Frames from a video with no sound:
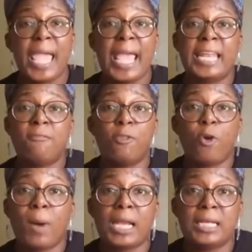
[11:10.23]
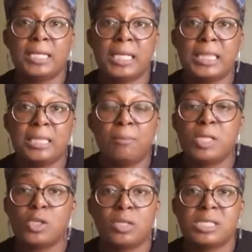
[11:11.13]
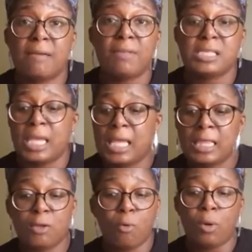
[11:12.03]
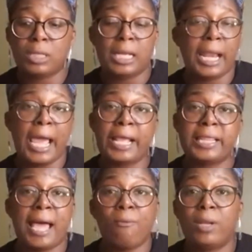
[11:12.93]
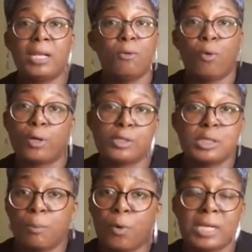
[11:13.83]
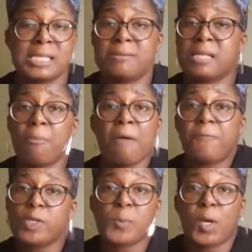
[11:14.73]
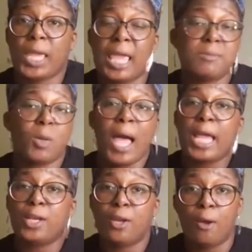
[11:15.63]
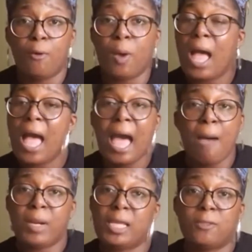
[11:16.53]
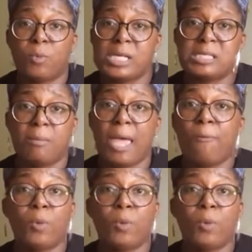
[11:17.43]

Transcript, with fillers: And even though I didn't get them until the 17th, on the 9th, I went and ordered some more. Because I was like, my first pair came, so I know I'm going to get the rest of mine.